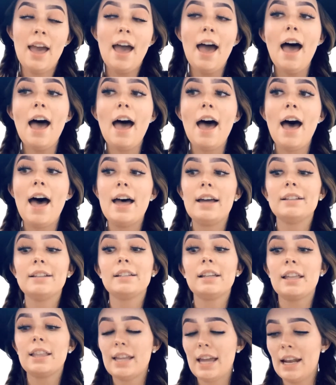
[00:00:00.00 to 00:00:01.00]
And
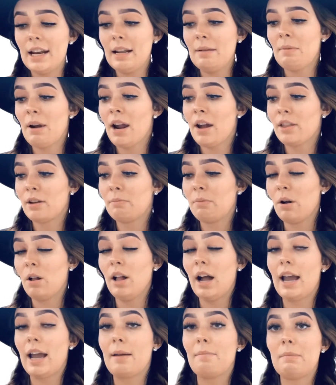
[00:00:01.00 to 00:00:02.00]
then in my other bowl,
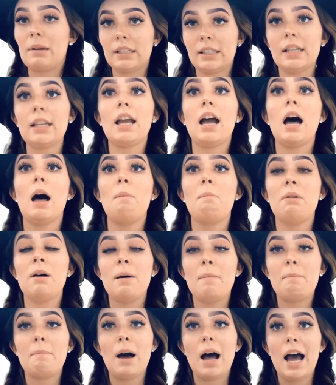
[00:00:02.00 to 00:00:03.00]
I am mixing up
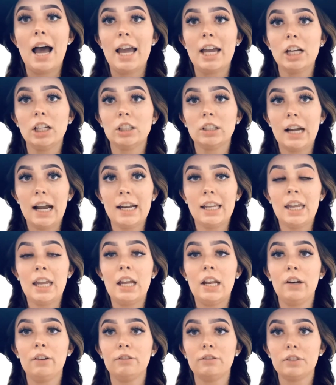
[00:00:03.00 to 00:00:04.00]
my
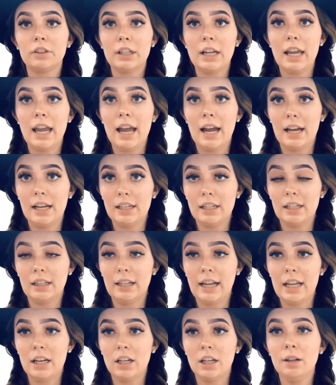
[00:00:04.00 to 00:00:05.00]
Redken freehand
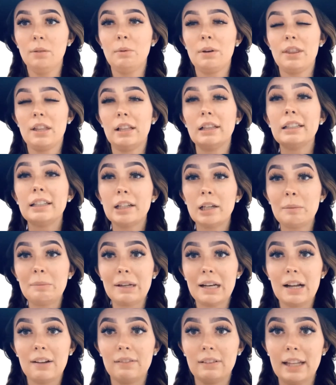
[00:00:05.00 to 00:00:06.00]
lightener with a little
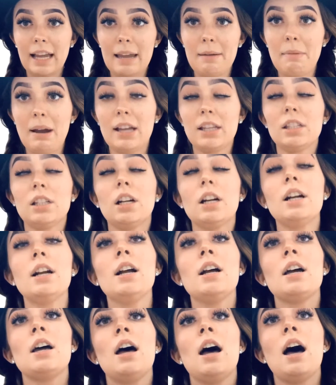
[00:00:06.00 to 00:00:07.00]
bit of Light Master,
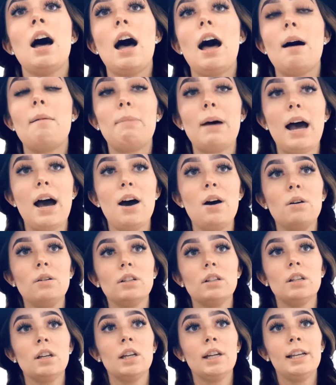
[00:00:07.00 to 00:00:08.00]

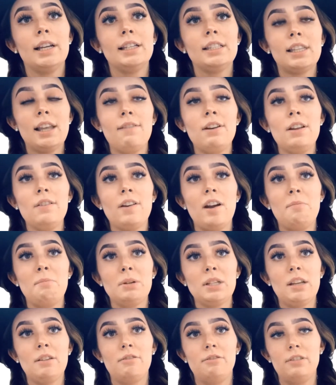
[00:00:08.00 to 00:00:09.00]
about
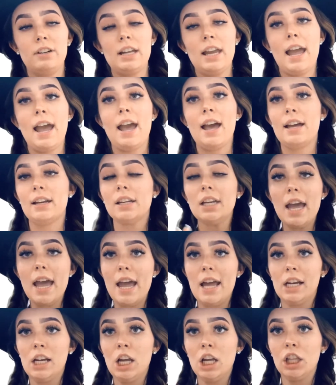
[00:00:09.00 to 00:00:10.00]
75% freehand
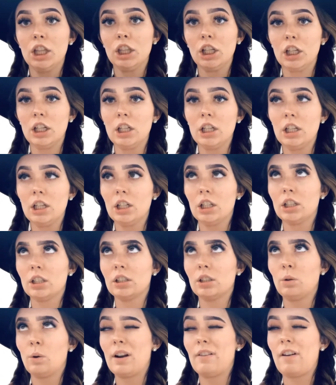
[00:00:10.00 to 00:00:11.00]
and 30 or
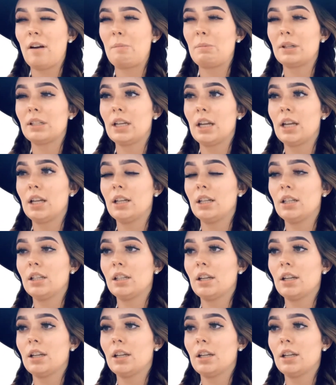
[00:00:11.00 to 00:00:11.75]
25%